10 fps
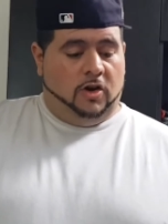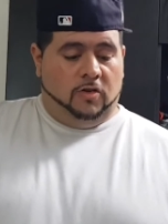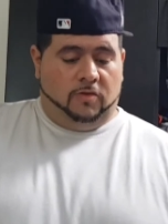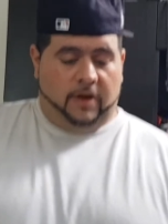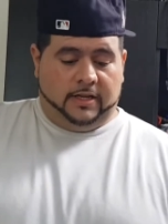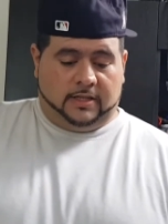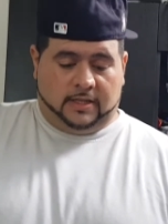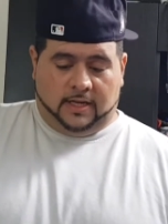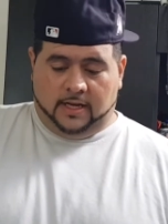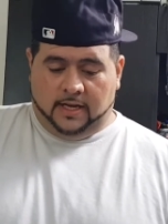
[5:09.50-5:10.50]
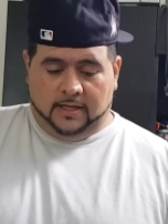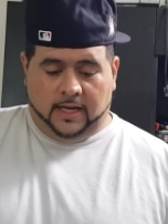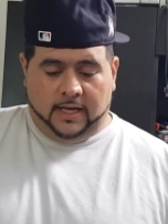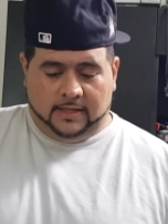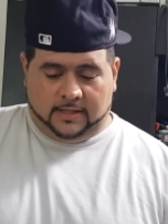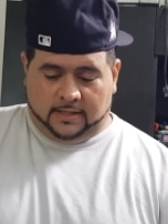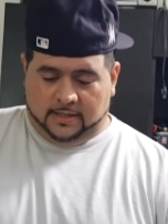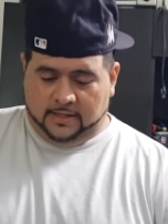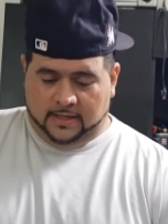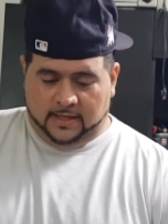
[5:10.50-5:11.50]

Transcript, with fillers: your own risk. This